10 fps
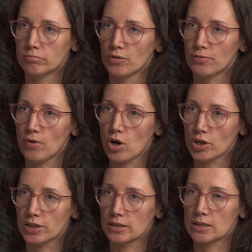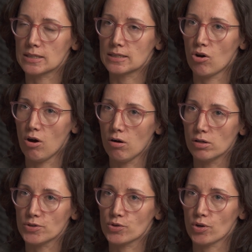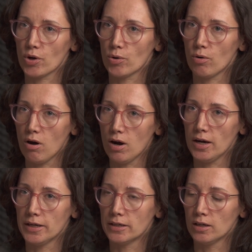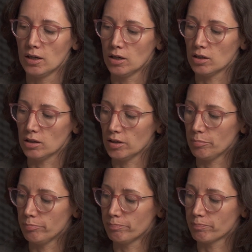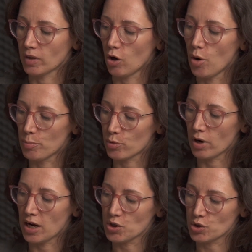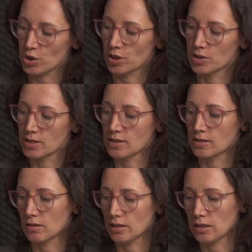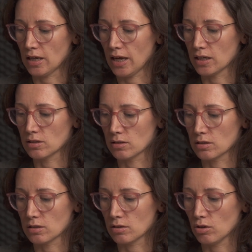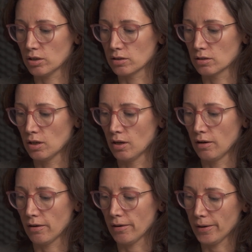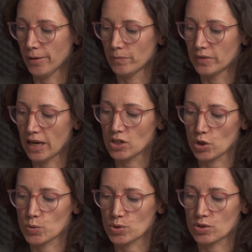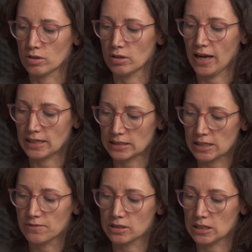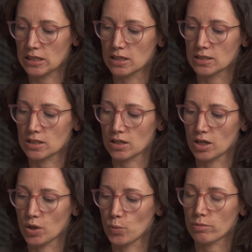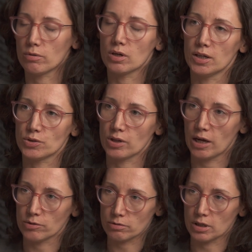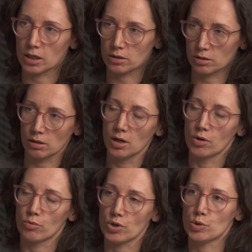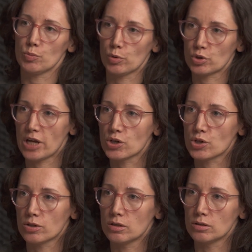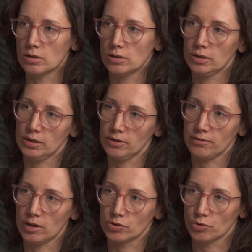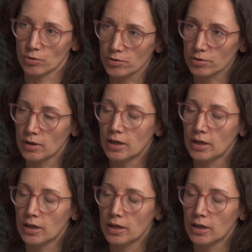focus also on operations and on NATO's activities with regard to countering the Russian potential in the far north.